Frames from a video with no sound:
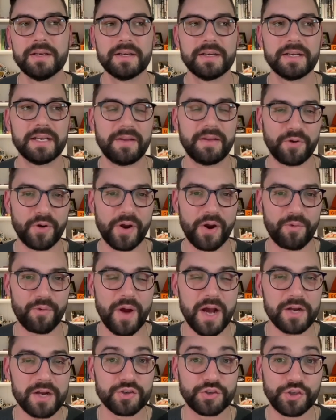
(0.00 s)
If you're Aaron
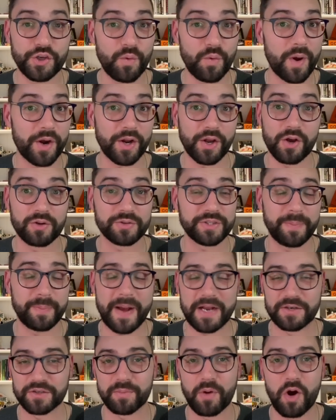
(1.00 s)
Rodgers, do you want to go see
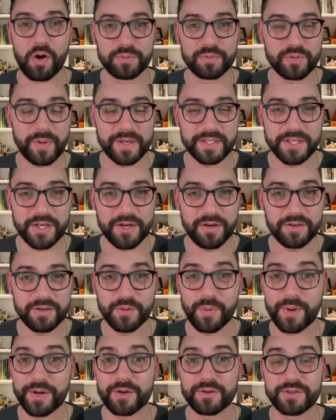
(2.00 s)
Patrick Mahomes twice a year? Do you
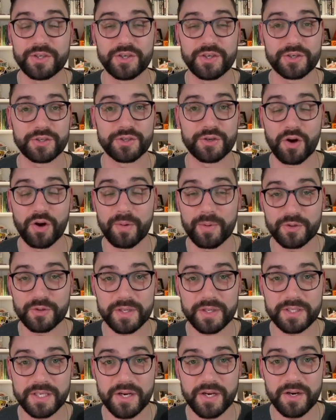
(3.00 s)
want to go see Justin Herbert
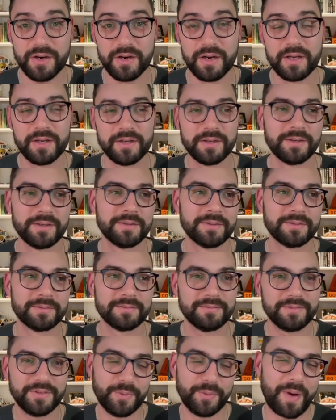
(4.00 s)
twice a year?
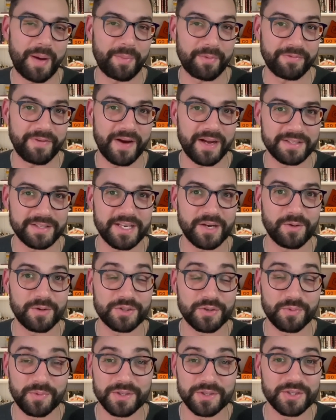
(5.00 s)
You're probably fine seeing
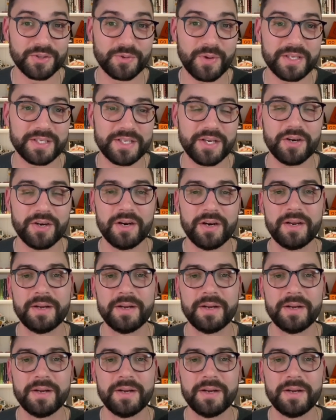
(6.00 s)
Russell Wilson twice a year.